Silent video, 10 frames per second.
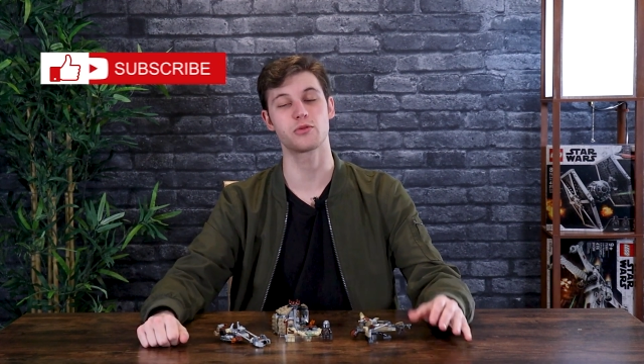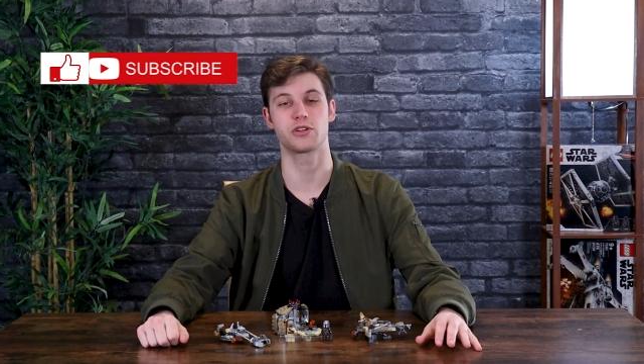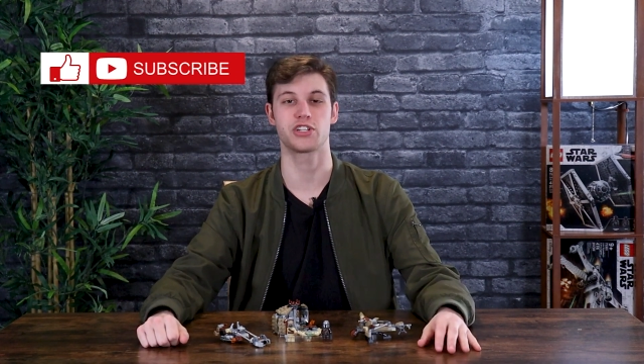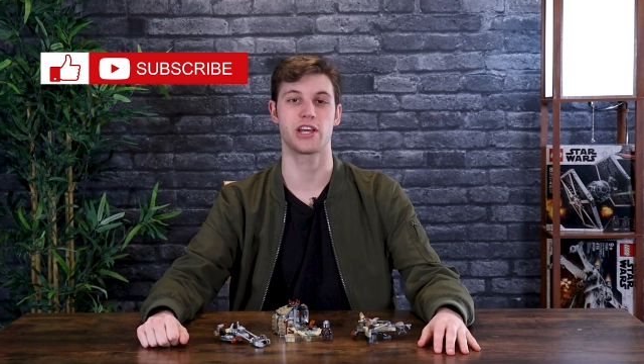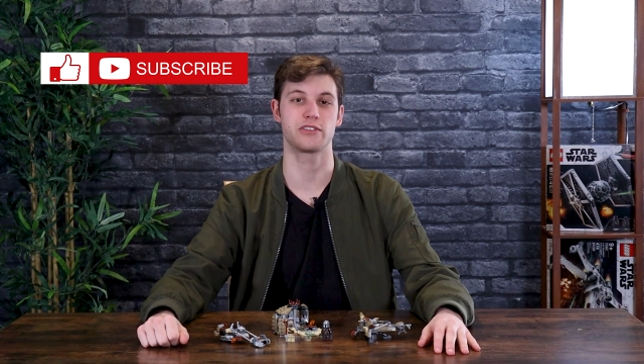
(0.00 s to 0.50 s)
to
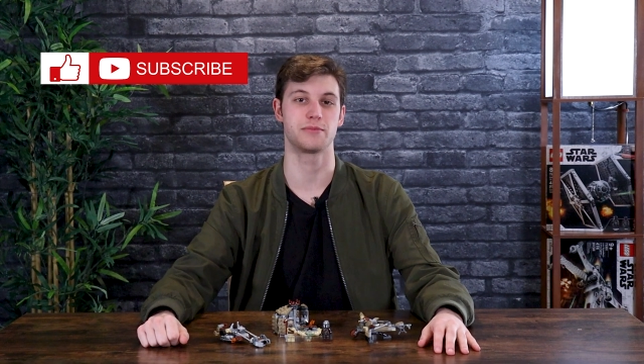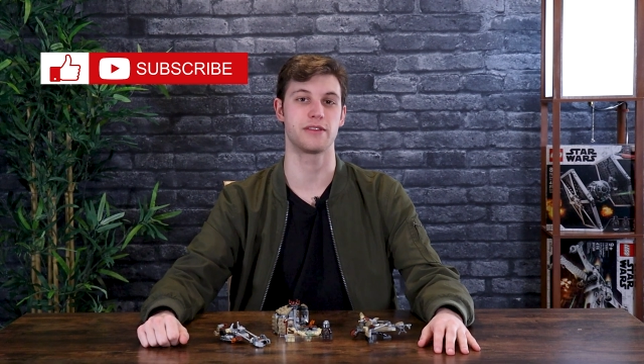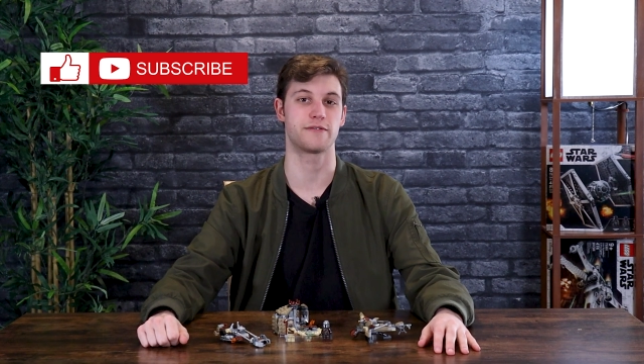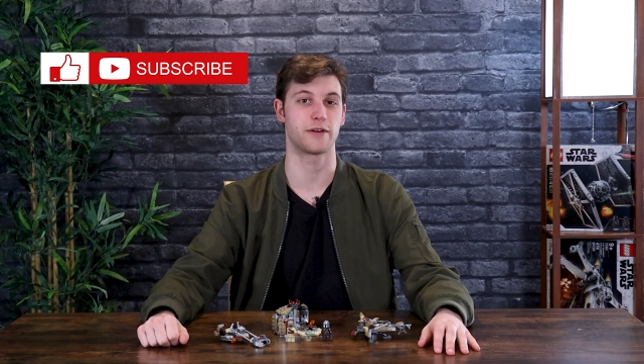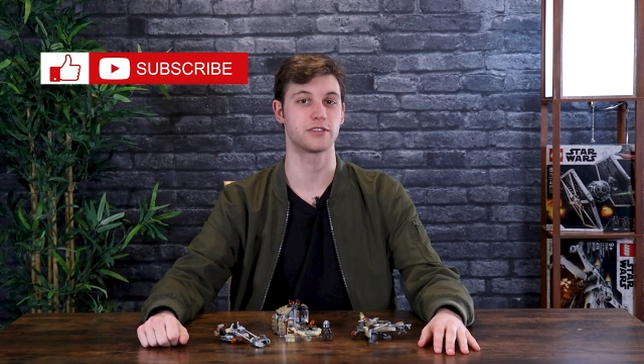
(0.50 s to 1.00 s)
our channel to be
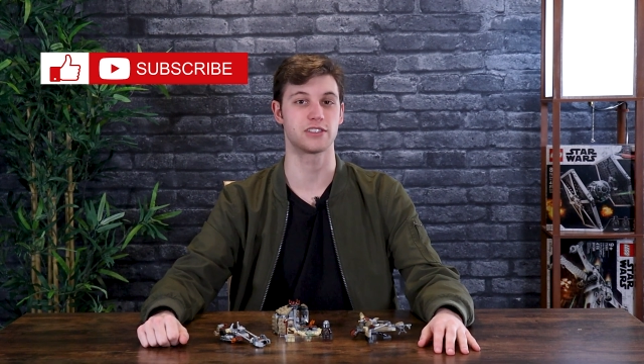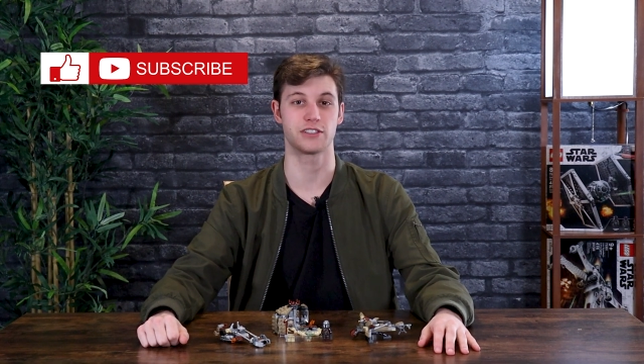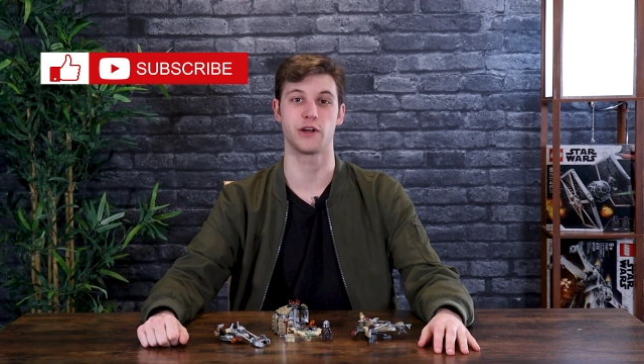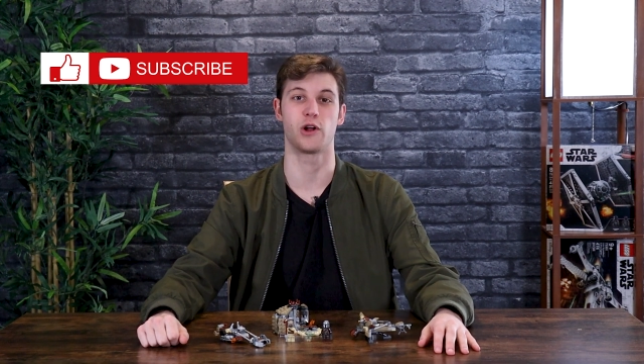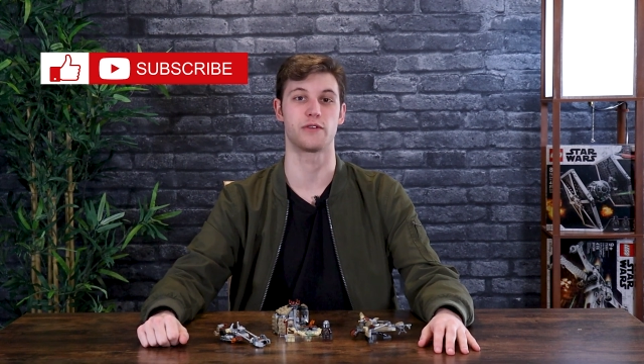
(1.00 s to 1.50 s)
the first to
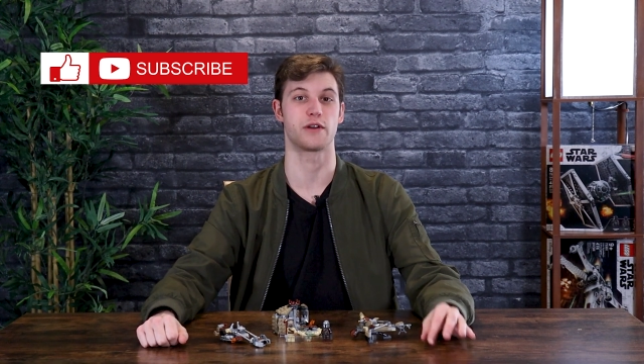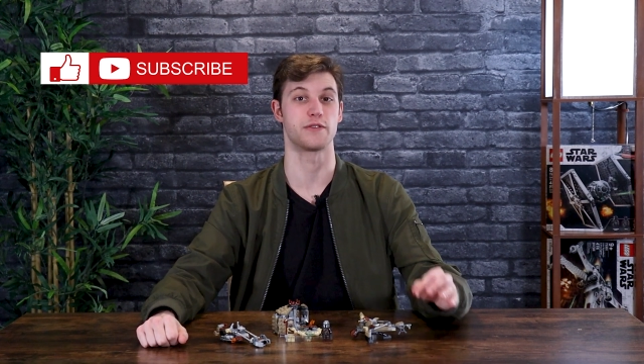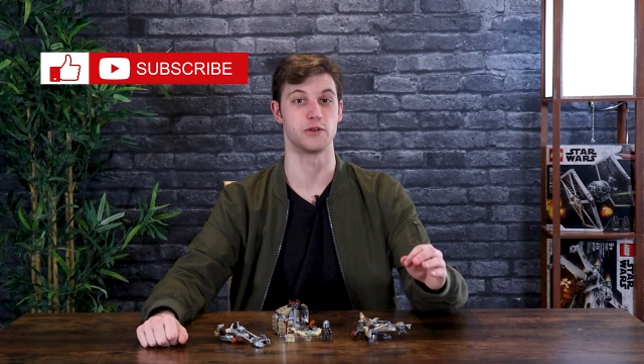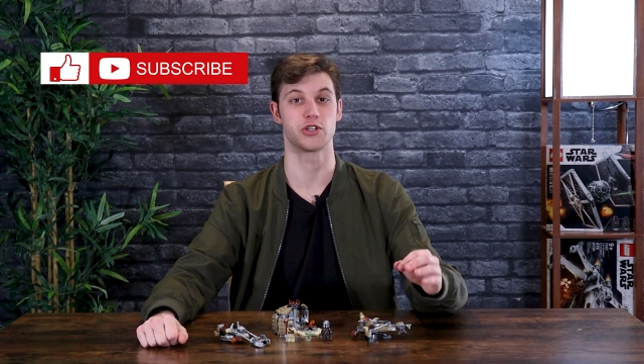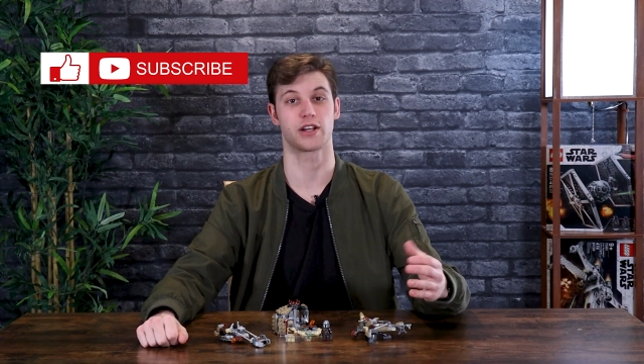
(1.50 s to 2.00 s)
see all of our
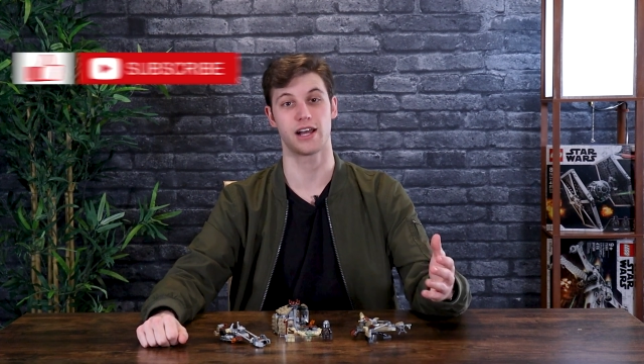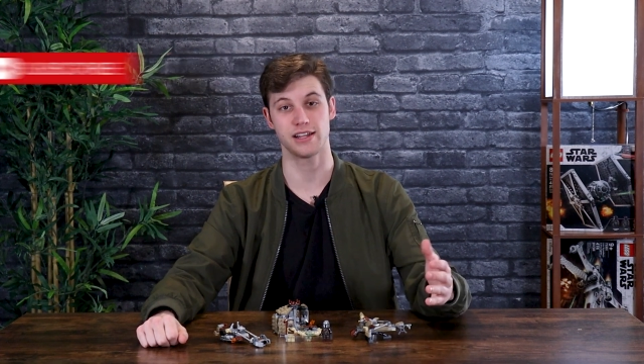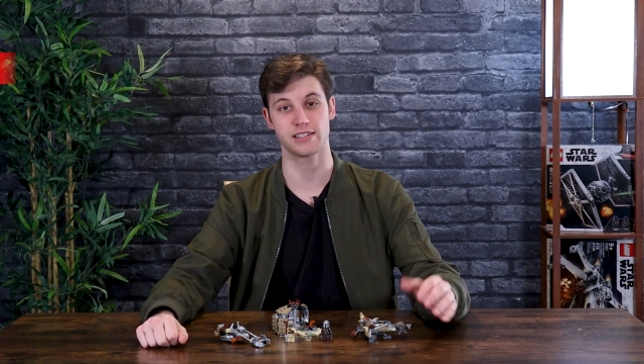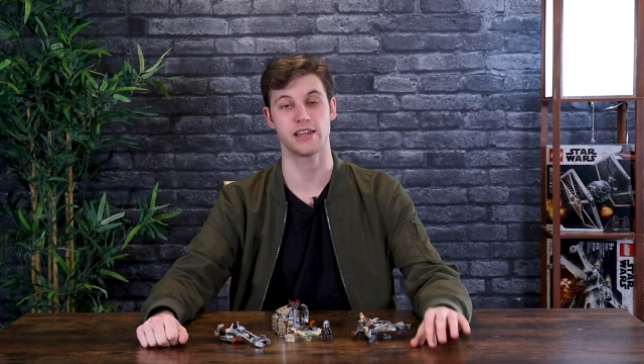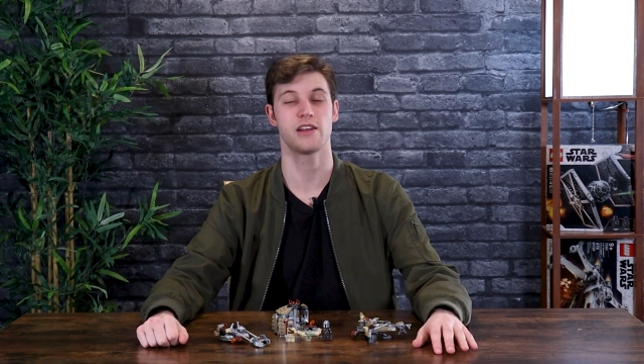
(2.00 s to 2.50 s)
future
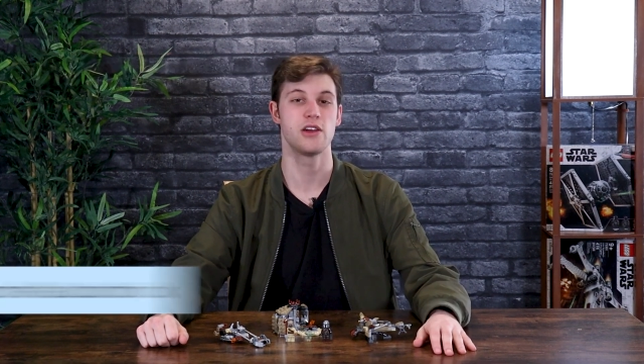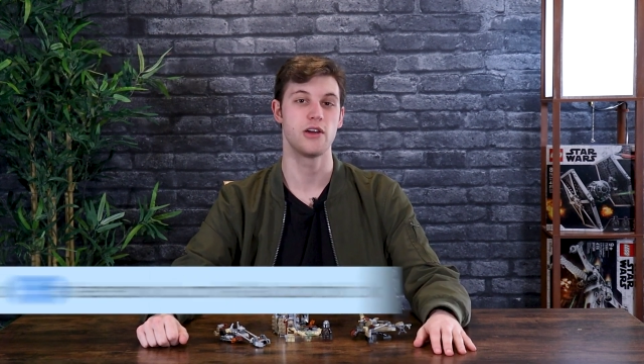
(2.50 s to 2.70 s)
content.